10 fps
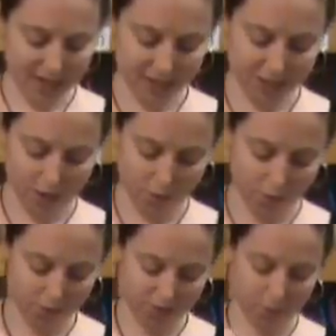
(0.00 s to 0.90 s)
And so
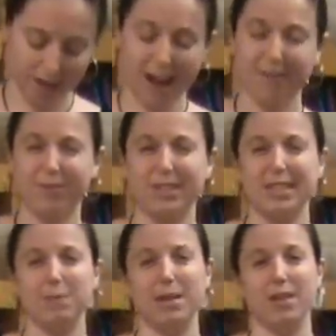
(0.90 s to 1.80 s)
those are what I
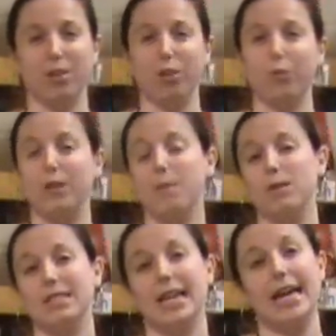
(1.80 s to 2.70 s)
foresee being the 3
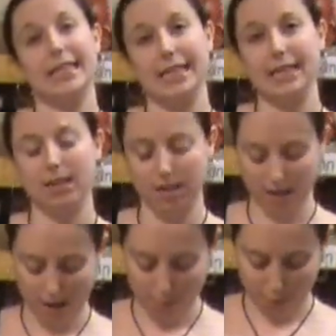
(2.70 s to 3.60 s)
most likely
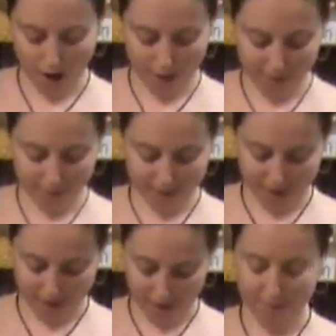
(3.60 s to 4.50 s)
problems.
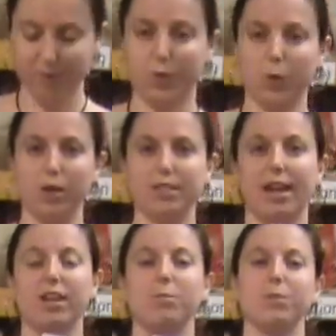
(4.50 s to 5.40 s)
Of course,
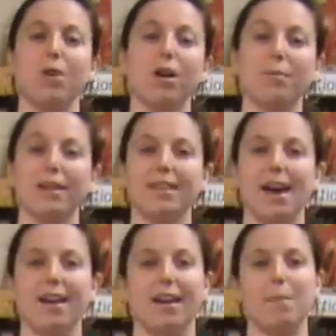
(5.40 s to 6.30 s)
I could be wrong about
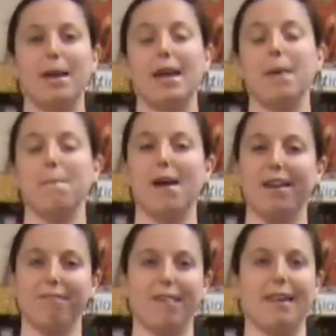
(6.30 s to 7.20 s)
that, and I may
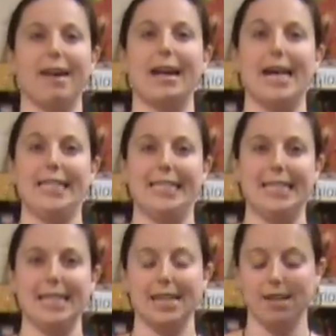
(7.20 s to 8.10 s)
modify that as
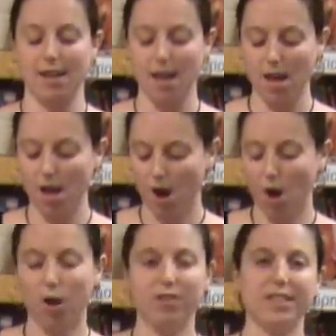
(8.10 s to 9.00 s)
needed.
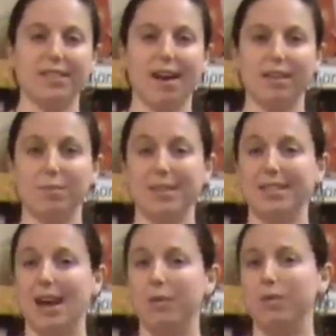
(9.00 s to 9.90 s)
All of these
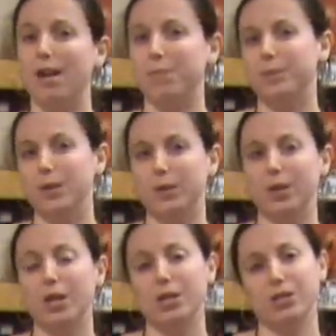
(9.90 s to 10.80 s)
documents I will
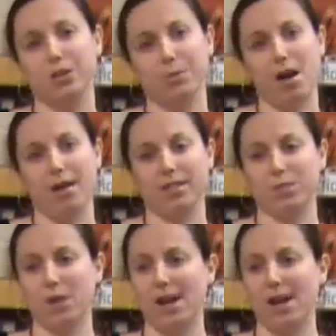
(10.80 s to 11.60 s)
upload to the blog as